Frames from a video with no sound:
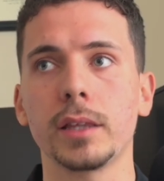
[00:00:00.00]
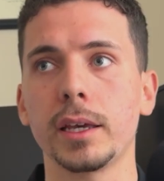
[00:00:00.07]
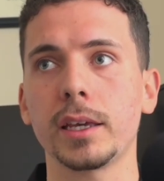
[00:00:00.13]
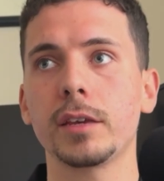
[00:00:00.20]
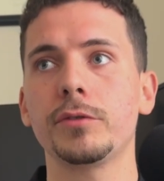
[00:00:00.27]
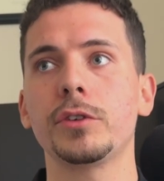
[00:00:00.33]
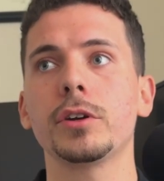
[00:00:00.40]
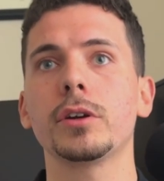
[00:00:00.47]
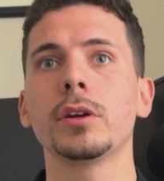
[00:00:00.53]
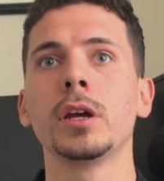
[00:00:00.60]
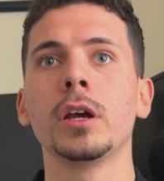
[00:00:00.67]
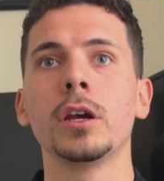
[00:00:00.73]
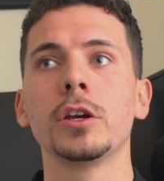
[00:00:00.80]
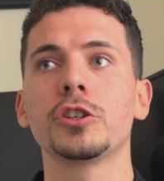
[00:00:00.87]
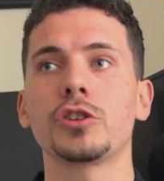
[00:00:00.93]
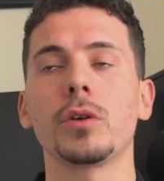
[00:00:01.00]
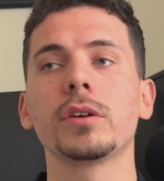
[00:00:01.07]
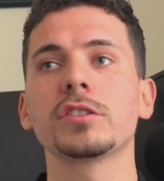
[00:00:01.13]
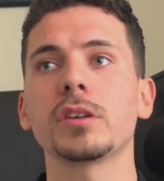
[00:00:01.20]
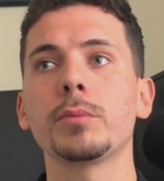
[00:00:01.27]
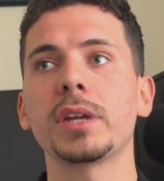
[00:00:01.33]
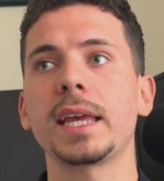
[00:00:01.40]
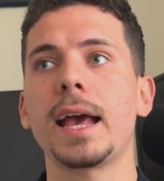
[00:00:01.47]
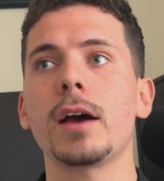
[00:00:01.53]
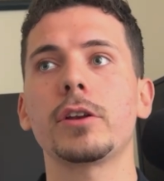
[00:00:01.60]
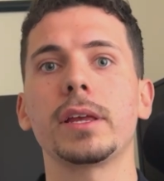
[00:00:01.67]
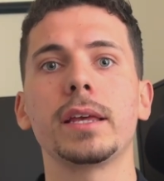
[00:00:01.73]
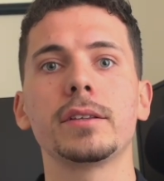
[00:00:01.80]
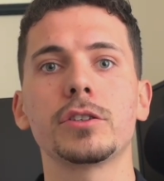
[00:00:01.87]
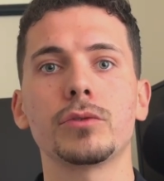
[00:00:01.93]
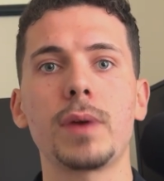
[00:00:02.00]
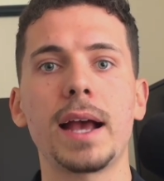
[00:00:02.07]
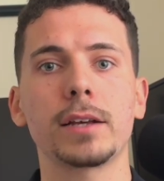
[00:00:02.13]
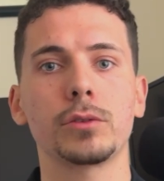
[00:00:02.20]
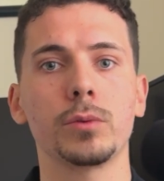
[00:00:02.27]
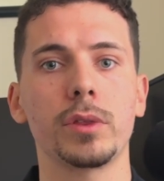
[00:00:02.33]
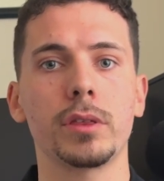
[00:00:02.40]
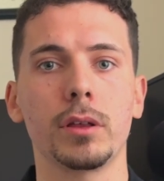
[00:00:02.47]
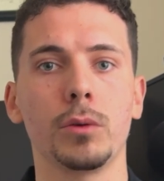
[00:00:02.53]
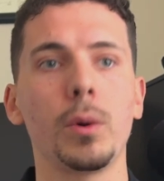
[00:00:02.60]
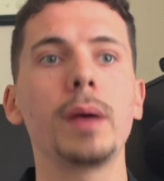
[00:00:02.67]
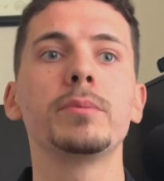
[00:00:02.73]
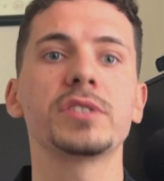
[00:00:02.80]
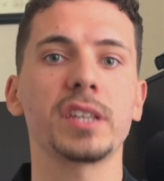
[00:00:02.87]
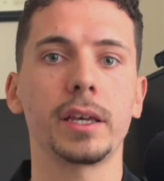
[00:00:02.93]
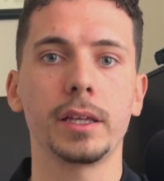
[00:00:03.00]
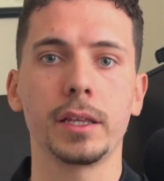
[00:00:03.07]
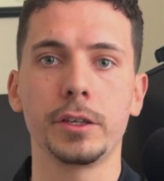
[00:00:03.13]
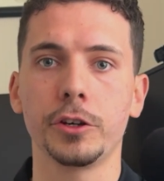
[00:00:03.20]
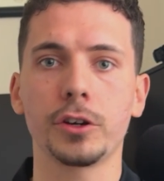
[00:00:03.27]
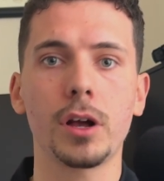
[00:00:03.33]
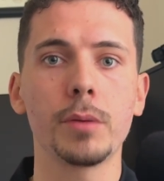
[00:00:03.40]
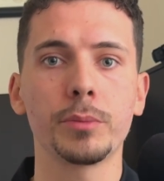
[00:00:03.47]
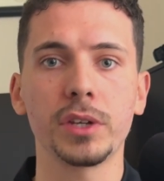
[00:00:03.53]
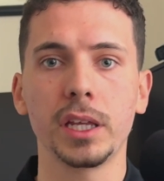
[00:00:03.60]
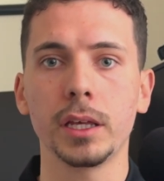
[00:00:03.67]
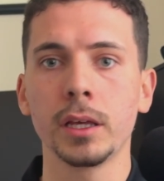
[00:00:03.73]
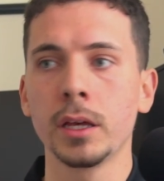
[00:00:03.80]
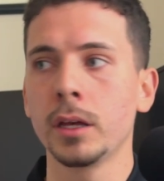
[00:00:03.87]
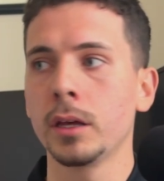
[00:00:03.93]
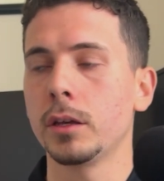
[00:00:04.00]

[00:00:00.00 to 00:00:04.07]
Like if you're showing somebody how to interact with a website in your company,